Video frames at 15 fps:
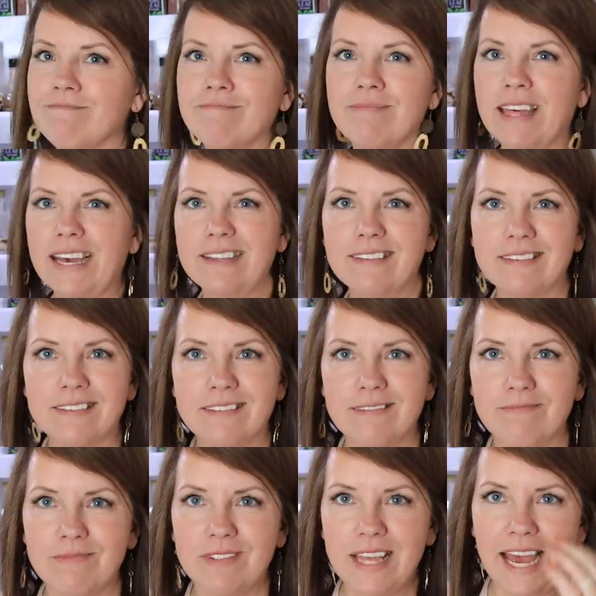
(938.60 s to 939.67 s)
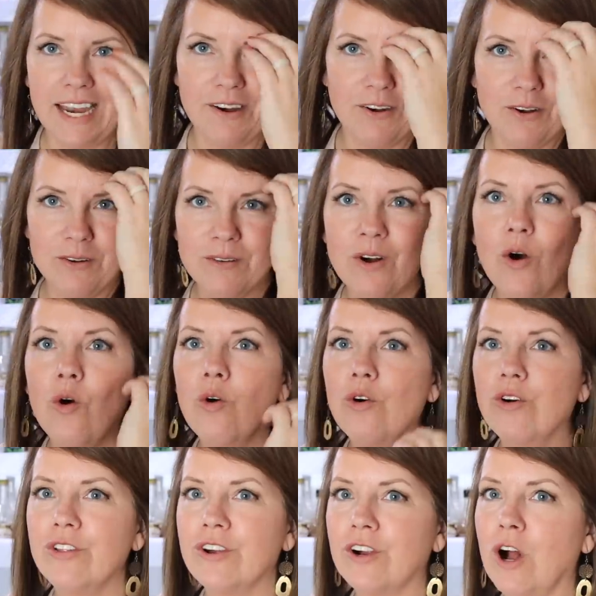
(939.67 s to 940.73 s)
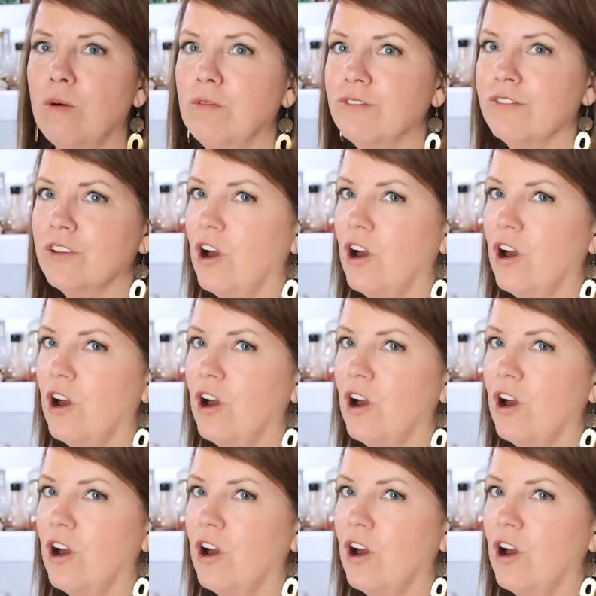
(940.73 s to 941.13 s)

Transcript: that's, I don't know, old or almost